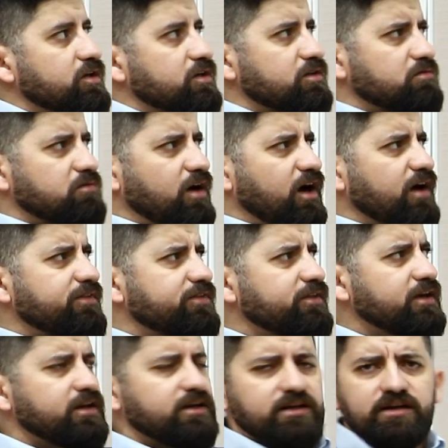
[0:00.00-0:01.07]
uh, I
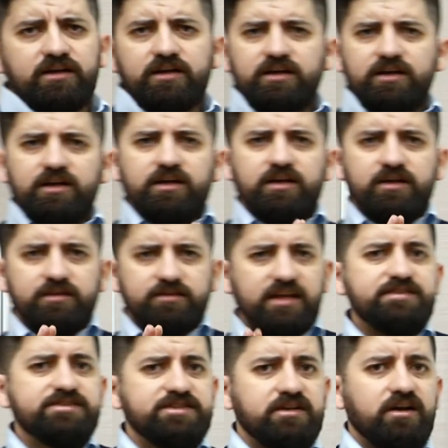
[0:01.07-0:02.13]
think uh,
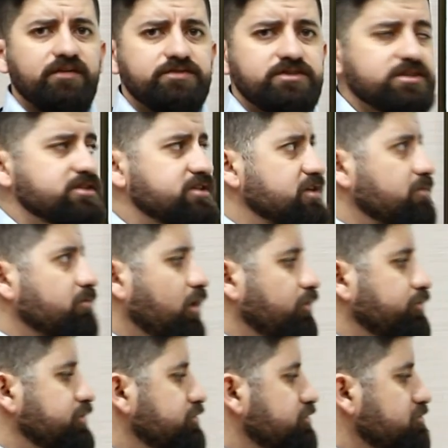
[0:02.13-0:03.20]
that's enough just
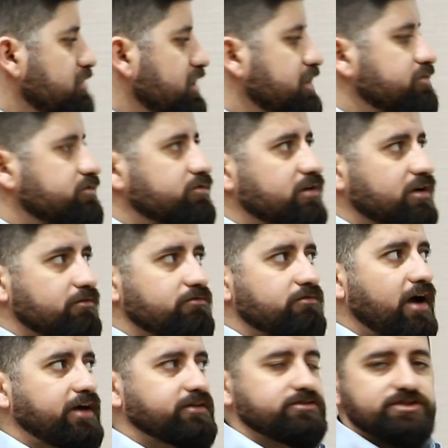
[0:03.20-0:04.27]
about the remainder and
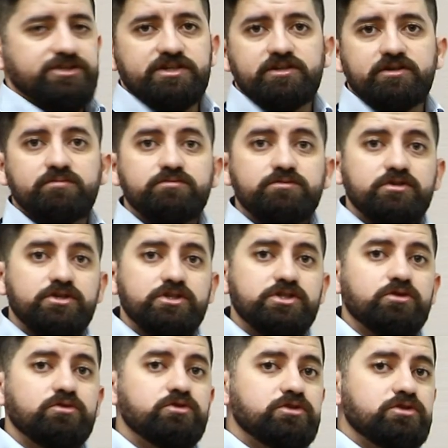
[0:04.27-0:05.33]
factor theorem.
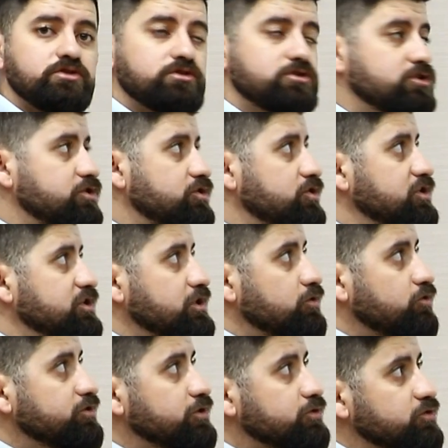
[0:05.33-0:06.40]
So
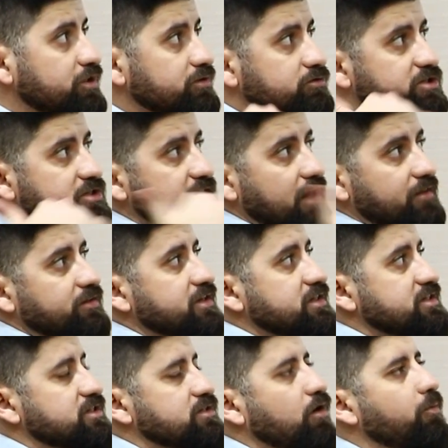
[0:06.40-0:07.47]
in order to understand
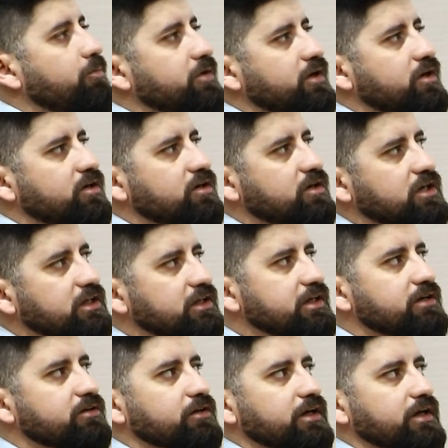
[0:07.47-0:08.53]
this topic
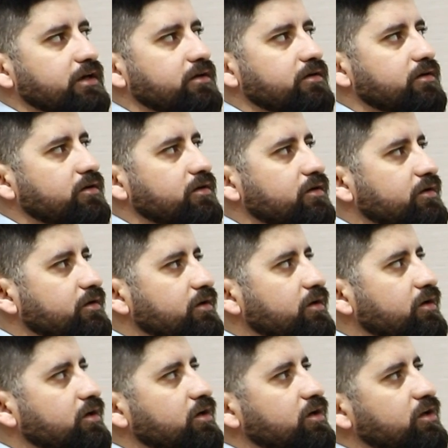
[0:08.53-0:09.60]
clearly,
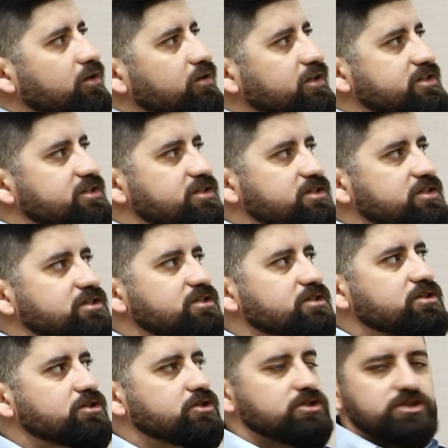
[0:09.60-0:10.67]
let's just
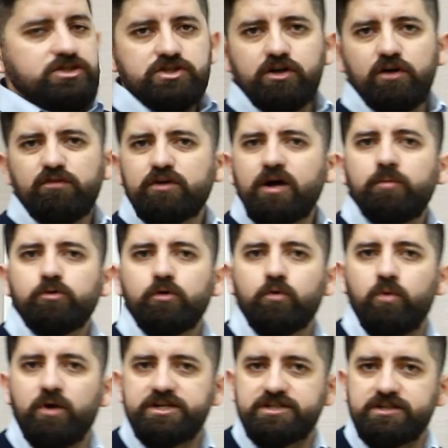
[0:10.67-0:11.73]
solve a couple
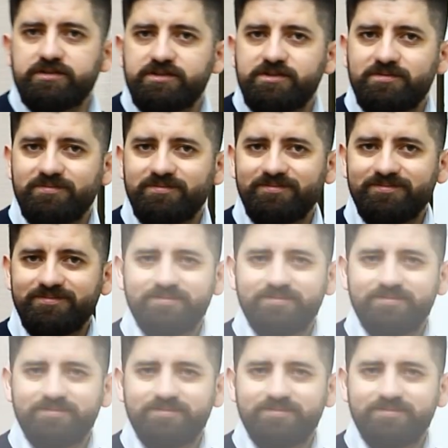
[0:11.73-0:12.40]
of questions.